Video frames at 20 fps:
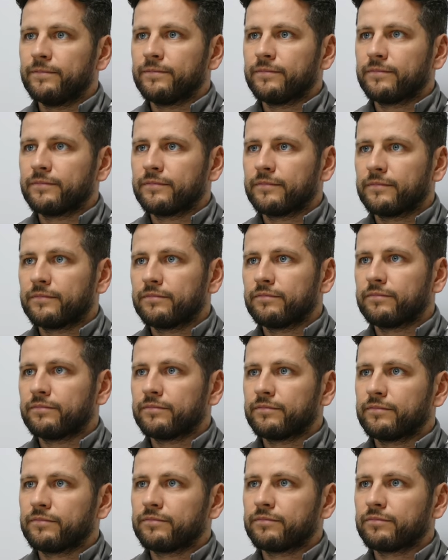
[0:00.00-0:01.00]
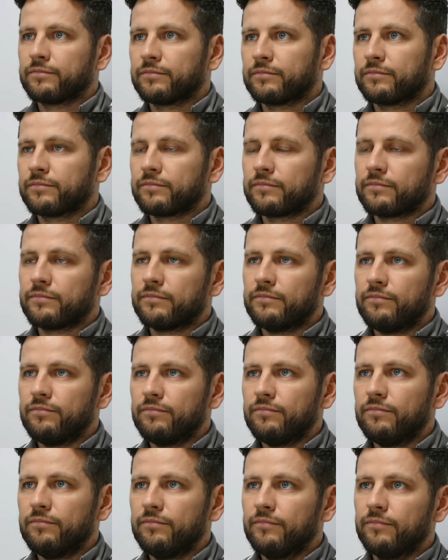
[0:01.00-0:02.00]
I guess one positive to take from
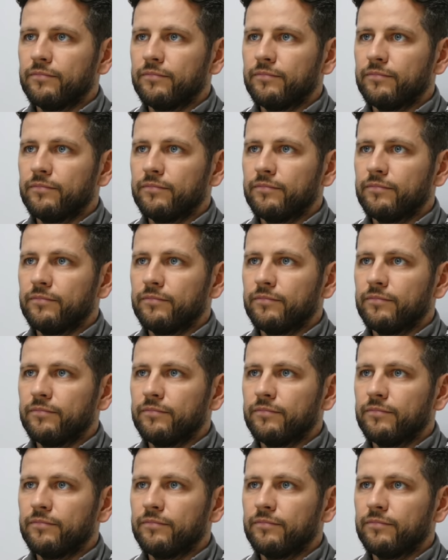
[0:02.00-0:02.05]
Saturday is